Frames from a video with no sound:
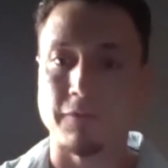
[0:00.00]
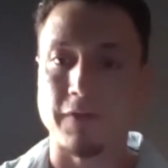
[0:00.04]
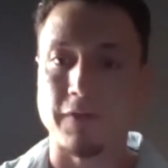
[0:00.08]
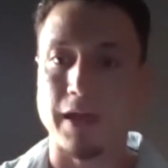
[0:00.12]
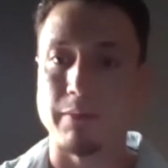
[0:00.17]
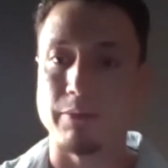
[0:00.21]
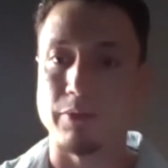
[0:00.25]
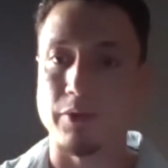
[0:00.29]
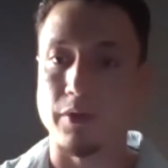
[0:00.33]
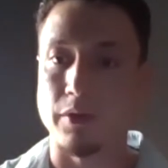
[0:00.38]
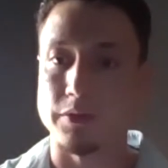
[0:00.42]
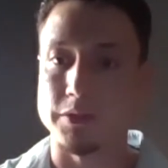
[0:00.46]

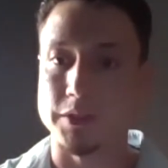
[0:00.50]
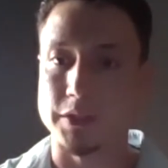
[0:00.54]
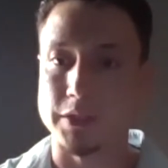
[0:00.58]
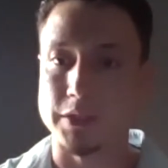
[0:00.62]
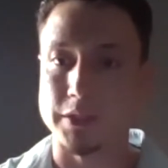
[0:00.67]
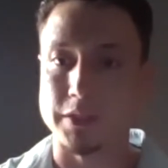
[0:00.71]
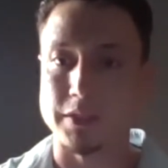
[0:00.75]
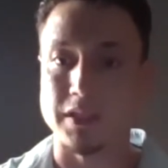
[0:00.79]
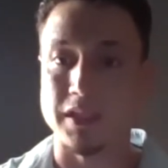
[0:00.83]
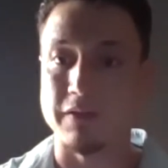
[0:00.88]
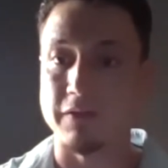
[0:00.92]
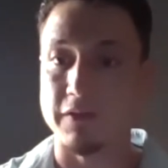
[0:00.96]

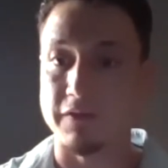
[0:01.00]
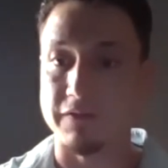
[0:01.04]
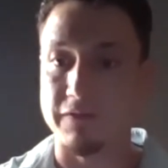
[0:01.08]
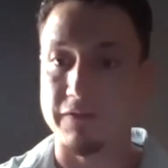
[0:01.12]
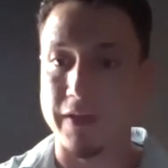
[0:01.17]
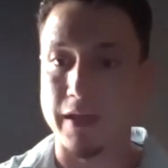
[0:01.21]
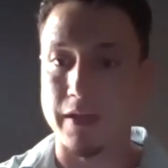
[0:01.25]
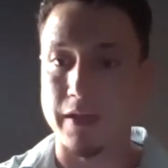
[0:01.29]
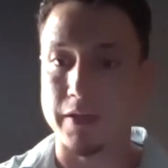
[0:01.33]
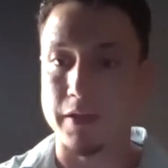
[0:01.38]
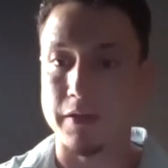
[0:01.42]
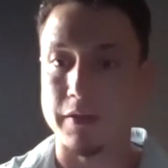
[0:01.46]
fibrosis, liver
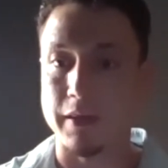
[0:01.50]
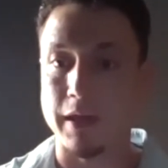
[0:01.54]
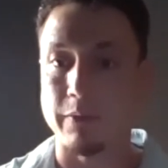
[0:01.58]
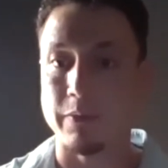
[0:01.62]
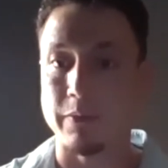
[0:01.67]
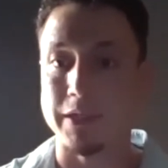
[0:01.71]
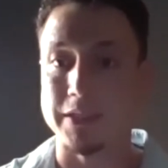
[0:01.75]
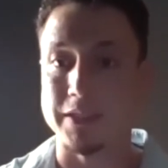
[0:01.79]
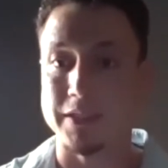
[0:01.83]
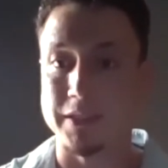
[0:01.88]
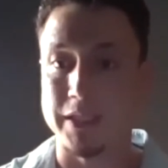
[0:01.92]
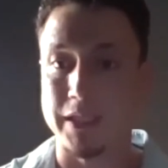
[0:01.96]
failure that we
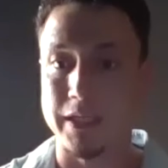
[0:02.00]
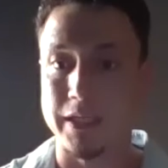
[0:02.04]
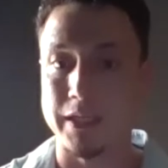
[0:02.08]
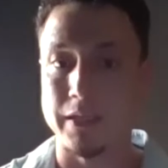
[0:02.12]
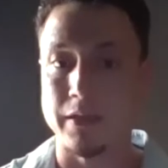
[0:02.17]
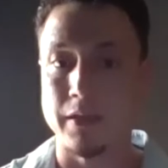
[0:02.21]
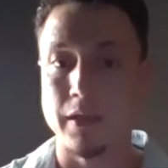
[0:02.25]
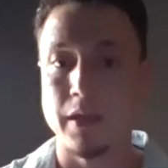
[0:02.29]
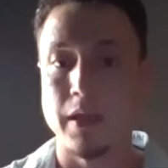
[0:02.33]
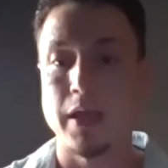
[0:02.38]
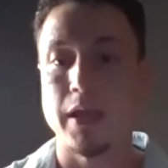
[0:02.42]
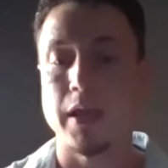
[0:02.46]
see
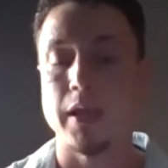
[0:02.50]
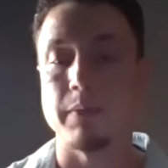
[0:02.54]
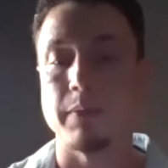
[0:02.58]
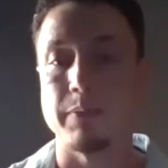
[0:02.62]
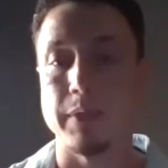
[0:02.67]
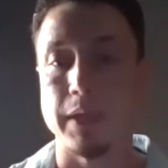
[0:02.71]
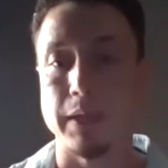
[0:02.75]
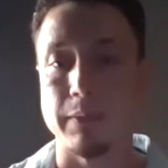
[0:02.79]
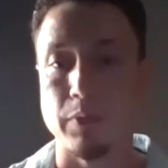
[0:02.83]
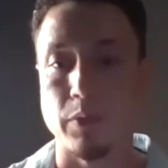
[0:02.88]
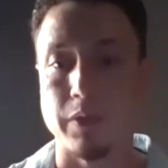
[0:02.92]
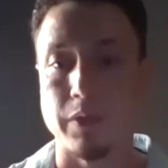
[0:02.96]
in
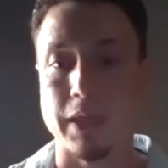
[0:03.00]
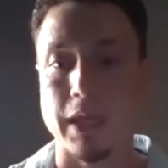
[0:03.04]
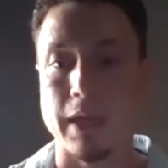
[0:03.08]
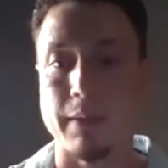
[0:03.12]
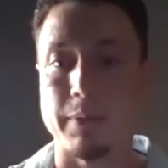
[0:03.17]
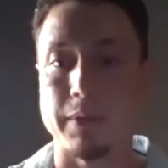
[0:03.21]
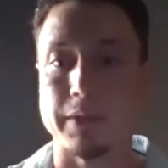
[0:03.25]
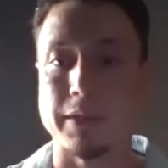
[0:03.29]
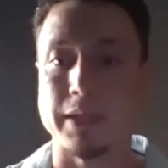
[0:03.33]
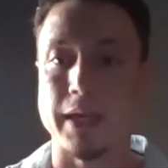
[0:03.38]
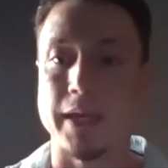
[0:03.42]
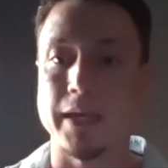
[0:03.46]
people with
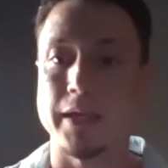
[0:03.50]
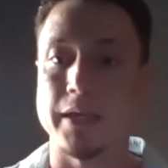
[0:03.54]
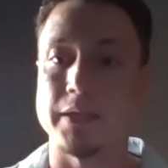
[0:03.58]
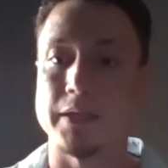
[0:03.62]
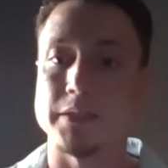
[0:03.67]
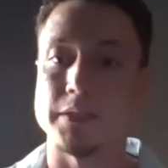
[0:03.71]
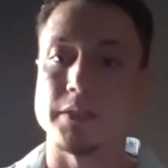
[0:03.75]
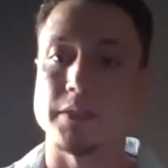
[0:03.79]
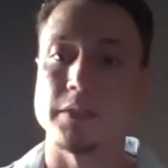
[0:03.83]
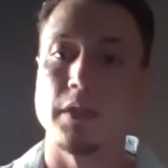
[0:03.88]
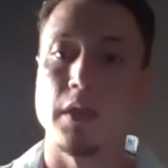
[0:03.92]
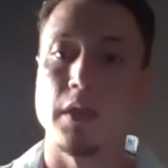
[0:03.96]
hepatitis.